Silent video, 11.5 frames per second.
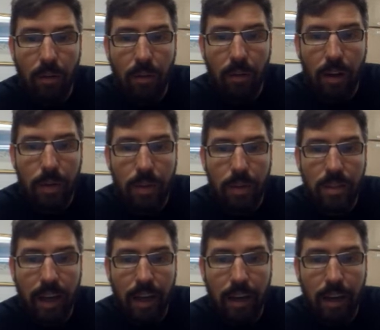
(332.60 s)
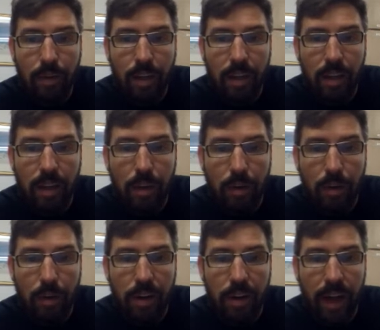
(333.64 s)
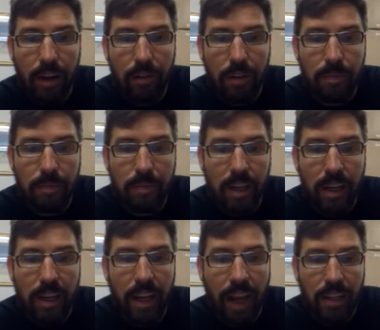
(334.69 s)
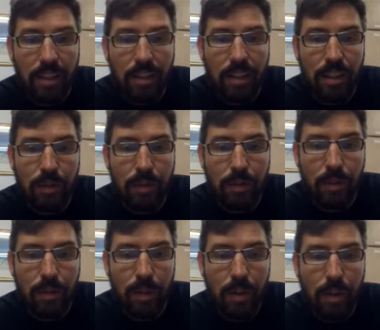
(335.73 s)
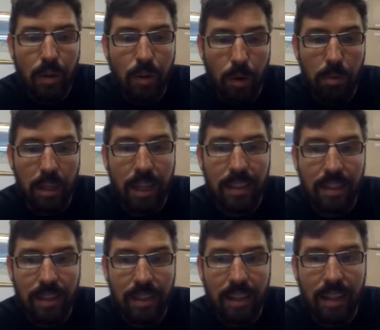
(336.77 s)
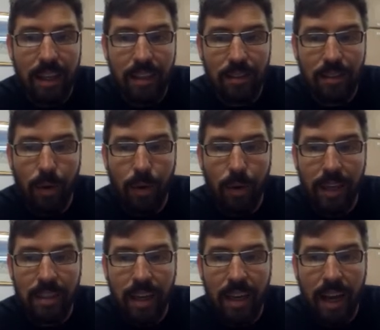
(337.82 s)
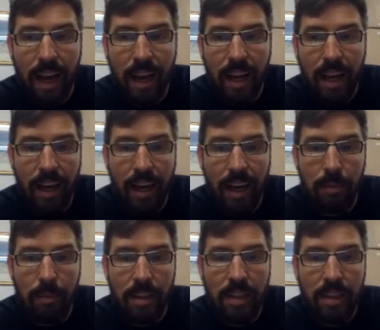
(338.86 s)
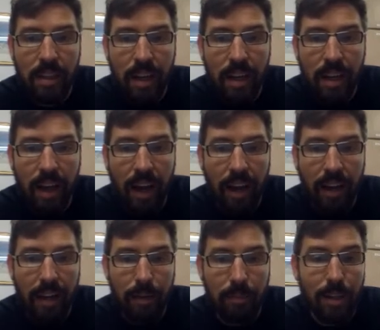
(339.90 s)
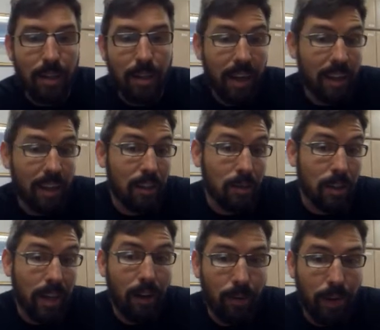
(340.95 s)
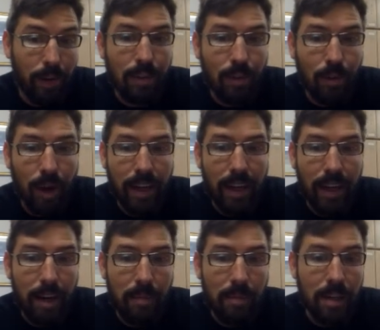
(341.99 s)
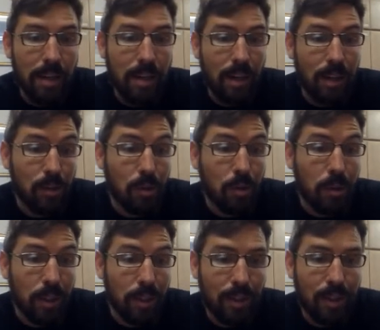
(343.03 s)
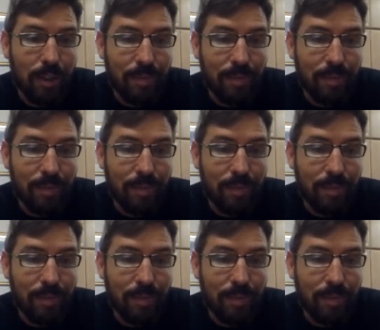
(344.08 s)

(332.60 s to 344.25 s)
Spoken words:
always have either a noun, an adjective, or a place at the end. So I can say I am, and then I can use a noun, right? So I am a student,